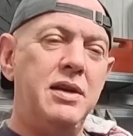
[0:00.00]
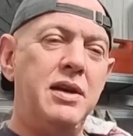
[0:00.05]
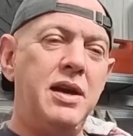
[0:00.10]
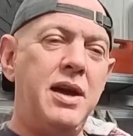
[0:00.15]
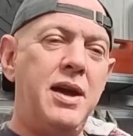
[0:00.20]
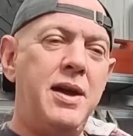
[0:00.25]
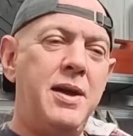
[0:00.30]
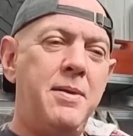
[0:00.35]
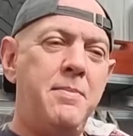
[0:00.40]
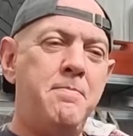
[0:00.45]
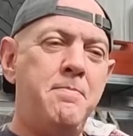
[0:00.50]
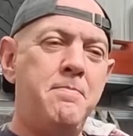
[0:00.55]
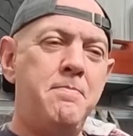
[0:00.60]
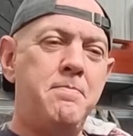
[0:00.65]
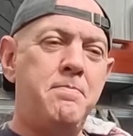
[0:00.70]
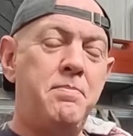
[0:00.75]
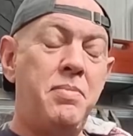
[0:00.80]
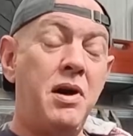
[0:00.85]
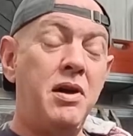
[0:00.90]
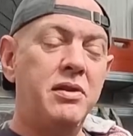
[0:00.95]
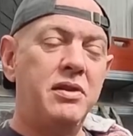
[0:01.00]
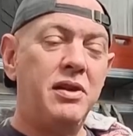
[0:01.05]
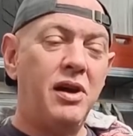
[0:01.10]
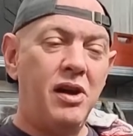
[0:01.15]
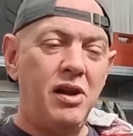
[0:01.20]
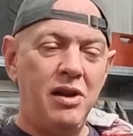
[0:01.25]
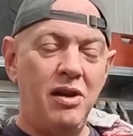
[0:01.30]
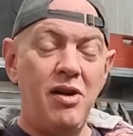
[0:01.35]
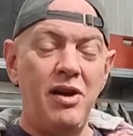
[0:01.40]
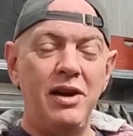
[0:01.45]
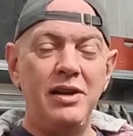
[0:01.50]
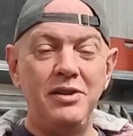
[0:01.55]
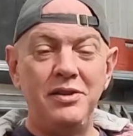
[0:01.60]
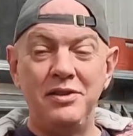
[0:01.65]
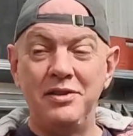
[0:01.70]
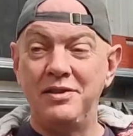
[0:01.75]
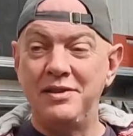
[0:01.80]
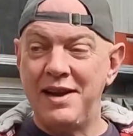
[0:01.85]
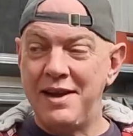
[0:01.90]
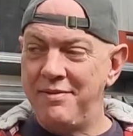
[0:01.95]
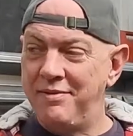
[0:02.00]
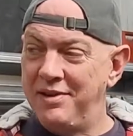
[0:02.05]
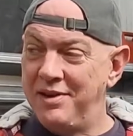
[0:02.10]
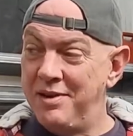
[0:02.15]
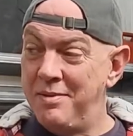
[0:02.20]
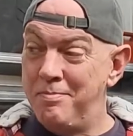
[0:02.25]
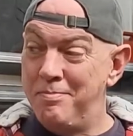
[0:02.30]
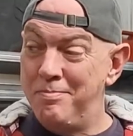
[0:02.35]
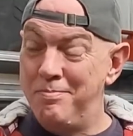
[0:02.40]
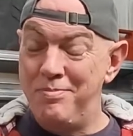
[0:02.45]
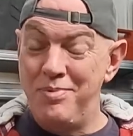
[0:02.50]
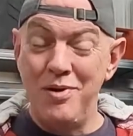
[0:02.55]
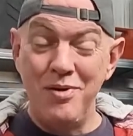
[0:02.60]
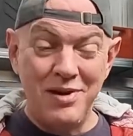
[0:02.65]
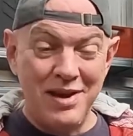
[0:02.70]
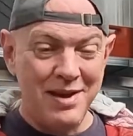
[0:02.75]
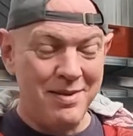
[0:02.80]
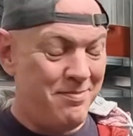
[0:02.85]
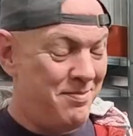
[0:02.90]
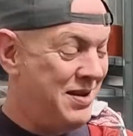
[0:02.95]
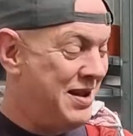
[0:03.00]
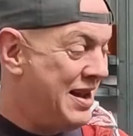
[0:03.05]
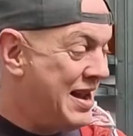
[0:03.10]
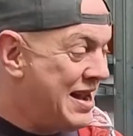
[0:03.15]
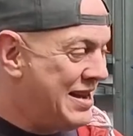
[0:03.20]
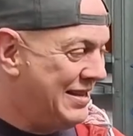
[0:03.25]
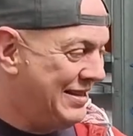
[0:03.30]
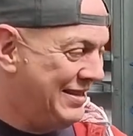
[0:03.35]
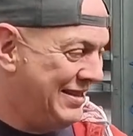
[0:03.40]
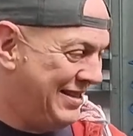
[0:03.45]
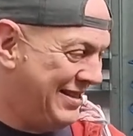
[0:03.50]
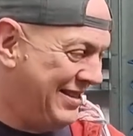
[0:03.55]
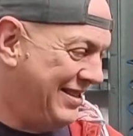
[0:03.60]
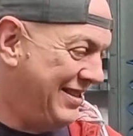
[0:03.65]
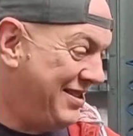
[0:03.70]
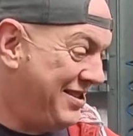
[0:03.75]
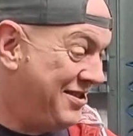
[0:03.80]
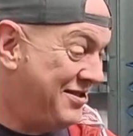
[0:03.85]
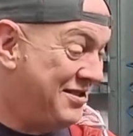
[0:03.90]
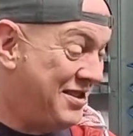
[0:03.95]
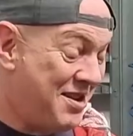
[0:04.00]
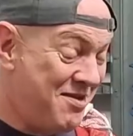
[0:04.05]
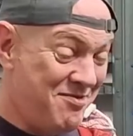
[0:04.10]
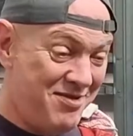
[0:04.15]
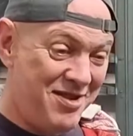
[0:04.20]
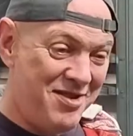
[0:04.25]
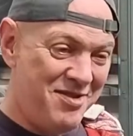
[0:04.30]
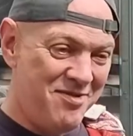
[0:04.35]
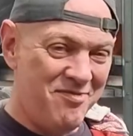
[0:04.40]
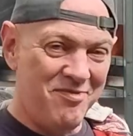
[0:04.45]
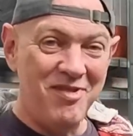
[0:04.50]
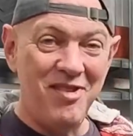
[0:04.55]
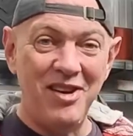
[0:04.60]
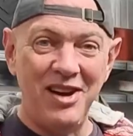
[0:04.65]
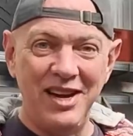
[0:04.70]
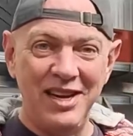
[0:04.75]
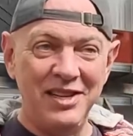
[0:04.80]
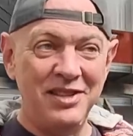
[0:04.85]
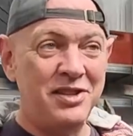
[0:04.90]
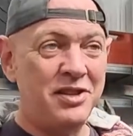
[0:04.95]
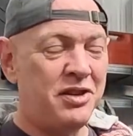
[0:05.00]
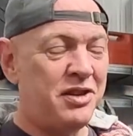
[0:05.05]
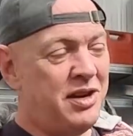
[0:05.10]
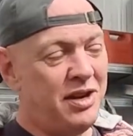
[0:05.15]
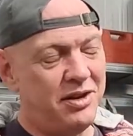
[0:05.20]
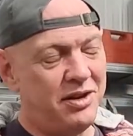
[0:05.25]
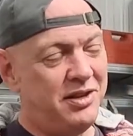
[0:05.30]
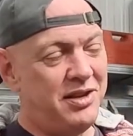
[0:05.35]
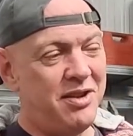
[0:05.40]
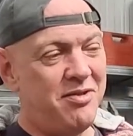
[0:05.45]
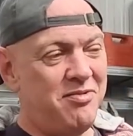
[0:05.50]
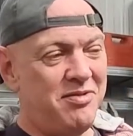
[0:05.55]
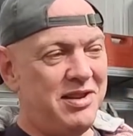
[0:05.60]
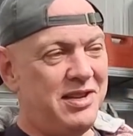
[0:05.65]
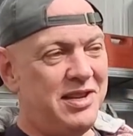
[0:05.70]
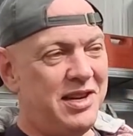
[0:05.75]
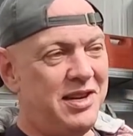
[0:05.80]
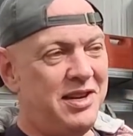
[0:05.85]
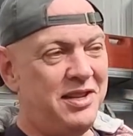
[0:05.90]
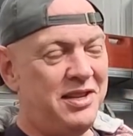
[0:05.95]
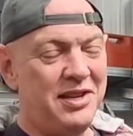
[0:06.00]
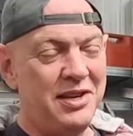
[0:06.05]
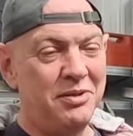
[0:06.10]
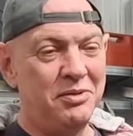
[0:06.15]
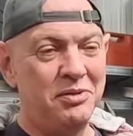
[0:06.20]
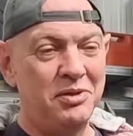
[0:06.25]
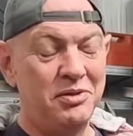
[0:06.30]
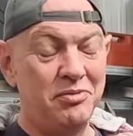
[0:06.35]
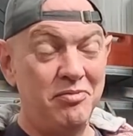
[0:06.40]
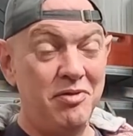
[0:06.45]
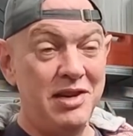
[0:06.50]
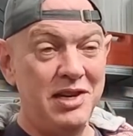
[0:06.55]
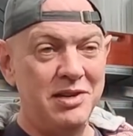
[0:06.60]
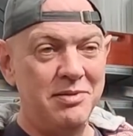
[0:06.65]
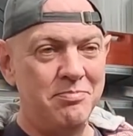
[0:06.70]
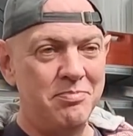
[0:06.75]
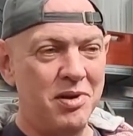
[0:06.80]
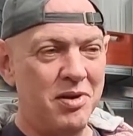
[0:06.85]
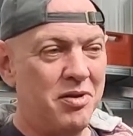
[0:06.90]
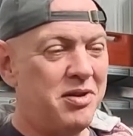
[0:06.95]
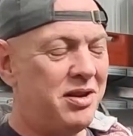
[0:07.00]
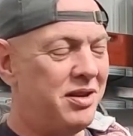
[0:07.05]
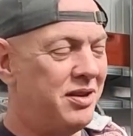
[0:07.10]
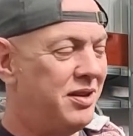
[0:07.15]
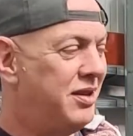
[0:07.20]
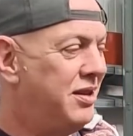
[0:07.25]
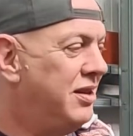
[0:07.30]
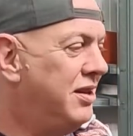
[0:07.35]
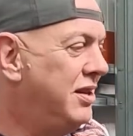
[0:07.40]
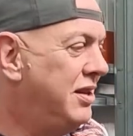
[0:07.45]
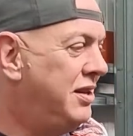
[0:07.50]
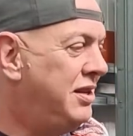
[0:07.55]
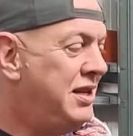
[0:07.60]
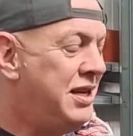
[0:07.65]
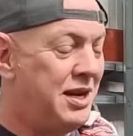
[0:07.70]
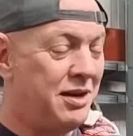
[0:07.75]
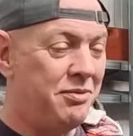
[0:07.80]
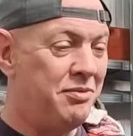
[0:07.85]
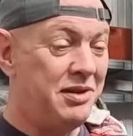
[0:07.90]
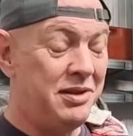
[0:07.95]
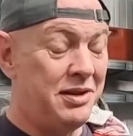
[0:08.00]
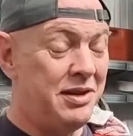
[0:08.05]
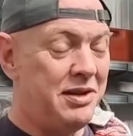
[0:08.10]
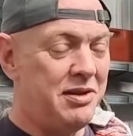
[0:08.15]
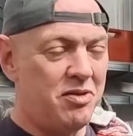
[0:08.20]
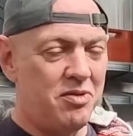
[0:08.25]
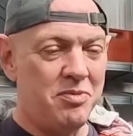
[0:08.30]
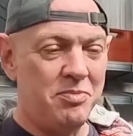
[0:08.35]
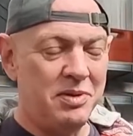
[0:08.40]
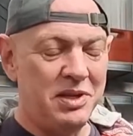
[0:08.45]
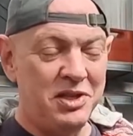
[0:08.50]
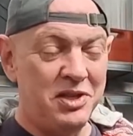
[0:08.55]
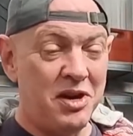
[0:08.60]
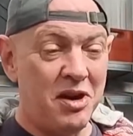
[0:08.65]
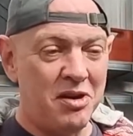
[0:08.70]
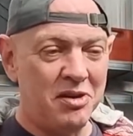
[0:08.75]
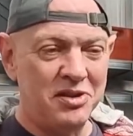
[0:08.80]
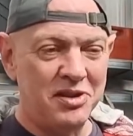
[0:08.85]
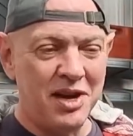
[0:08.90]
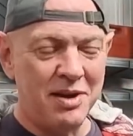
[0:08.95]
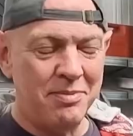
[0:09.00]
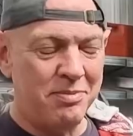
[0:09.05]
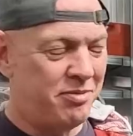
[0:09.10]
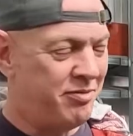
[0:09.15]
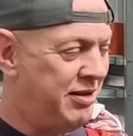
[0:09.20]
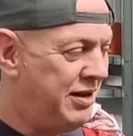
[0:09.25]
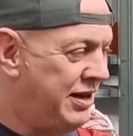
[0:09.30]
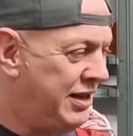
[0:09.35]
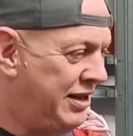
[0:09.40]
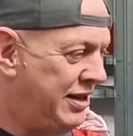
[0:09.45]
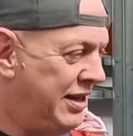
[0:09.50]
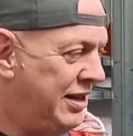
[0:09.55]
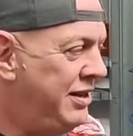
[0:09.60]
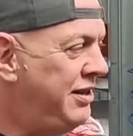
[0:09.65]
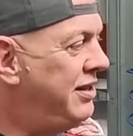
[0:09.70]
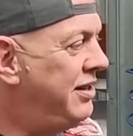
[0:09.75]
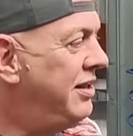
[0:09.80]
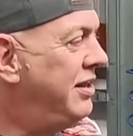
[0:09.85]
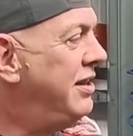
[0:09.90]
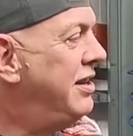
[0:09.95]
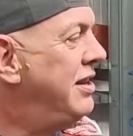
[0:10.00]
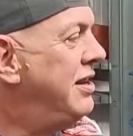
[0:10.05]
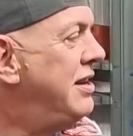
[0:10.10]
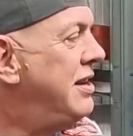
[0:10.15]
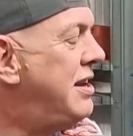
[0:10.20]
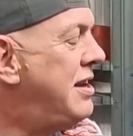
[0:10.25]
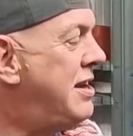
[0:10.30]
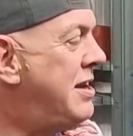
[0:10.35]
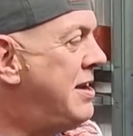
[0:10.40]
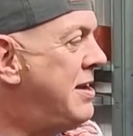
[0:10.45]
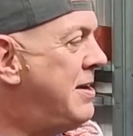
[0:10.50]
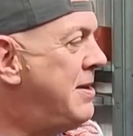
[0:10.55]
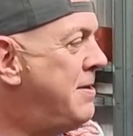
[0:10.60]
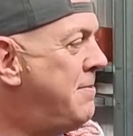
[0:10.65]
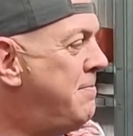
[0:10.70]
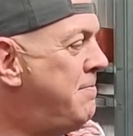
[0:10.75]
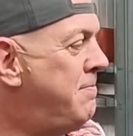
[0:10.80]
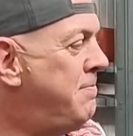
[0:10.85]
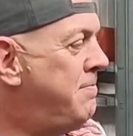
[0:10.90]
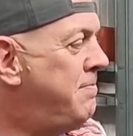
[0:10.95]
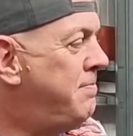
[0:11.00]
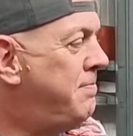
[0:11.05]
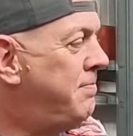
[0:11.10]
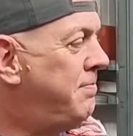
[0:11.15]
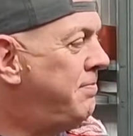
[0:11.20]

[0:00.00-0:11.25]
But I like just having a book in my hands. I don't know why. You know, you don't need anything else to read a book. You know, it ain't got to be charged up or anything. And